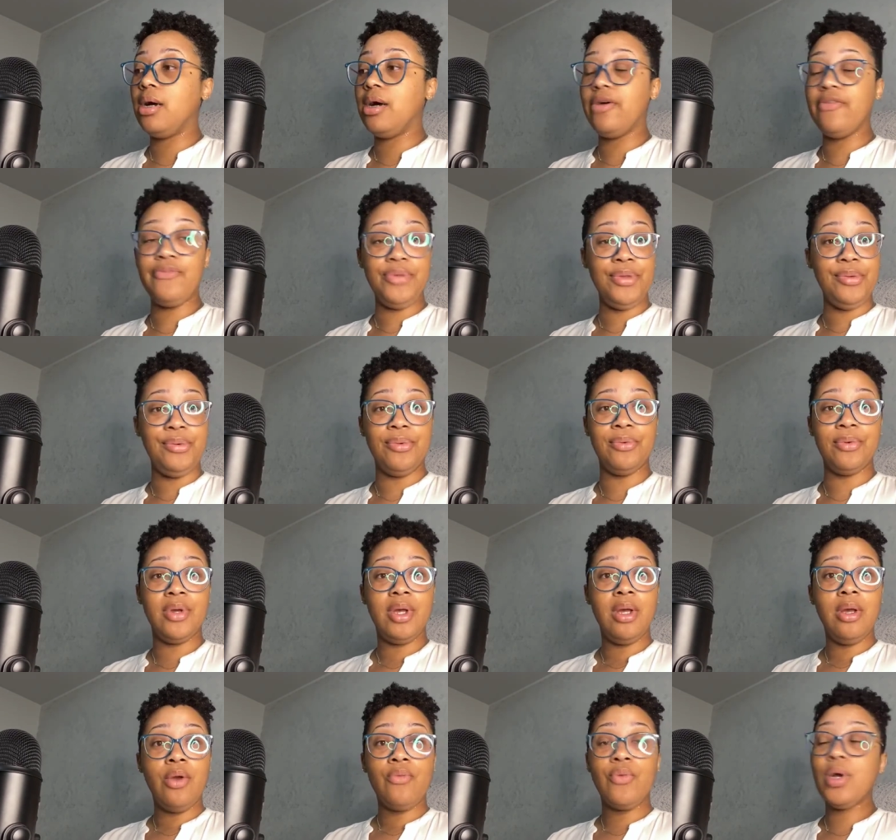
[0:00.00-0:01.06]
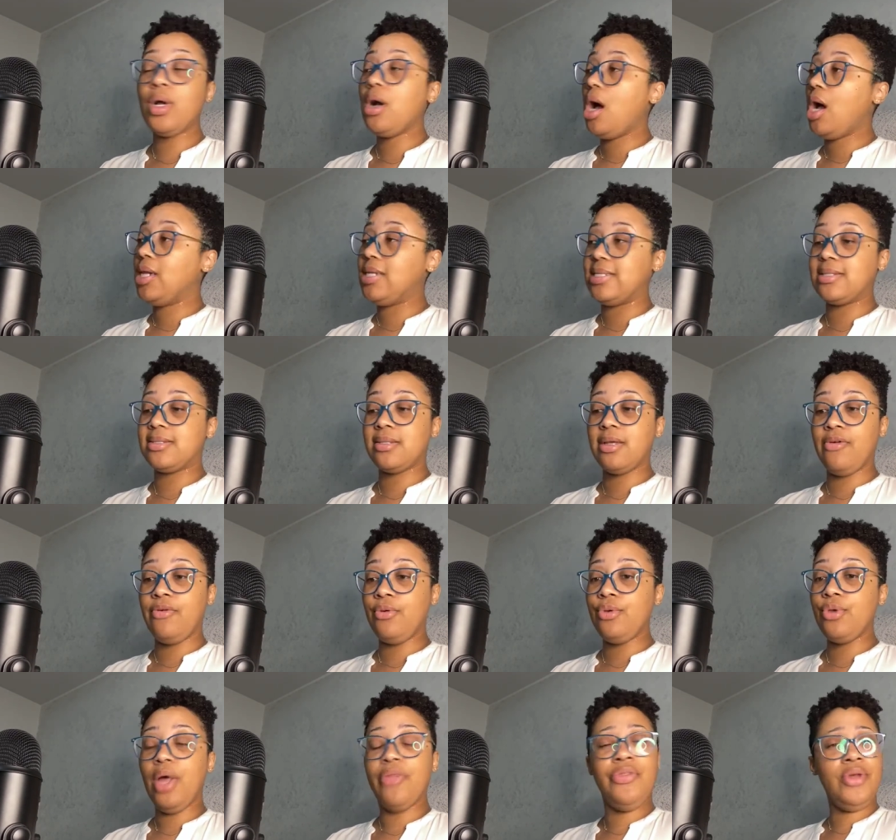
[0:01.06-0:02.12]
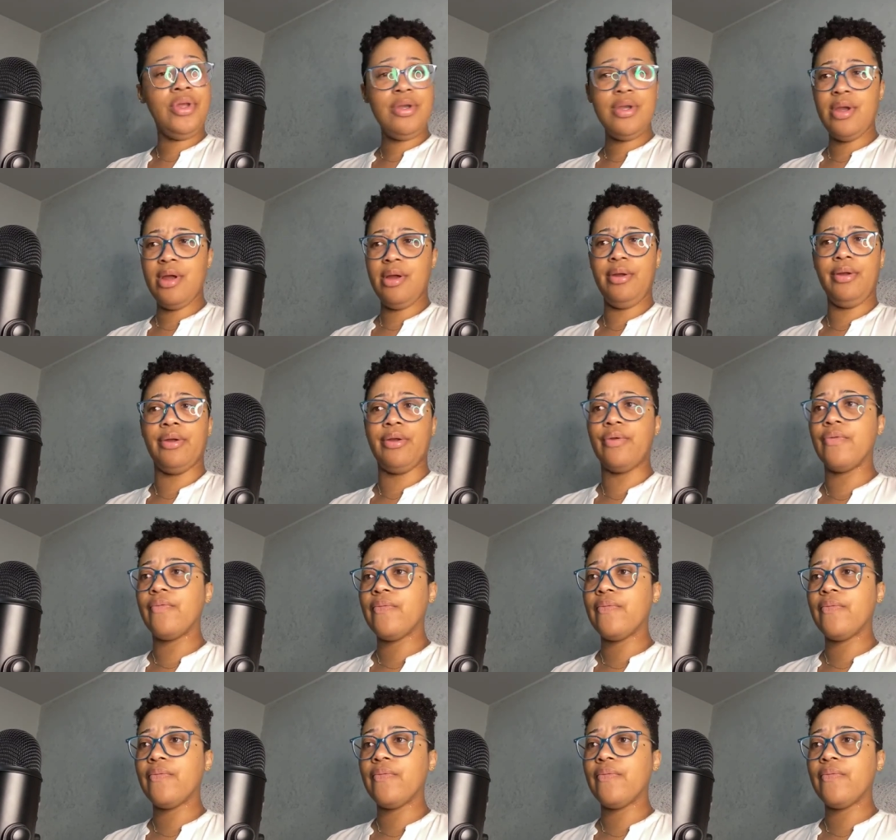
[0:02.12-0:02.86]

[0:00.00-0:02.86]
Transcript: of you, regardless of who, you, of the nerve.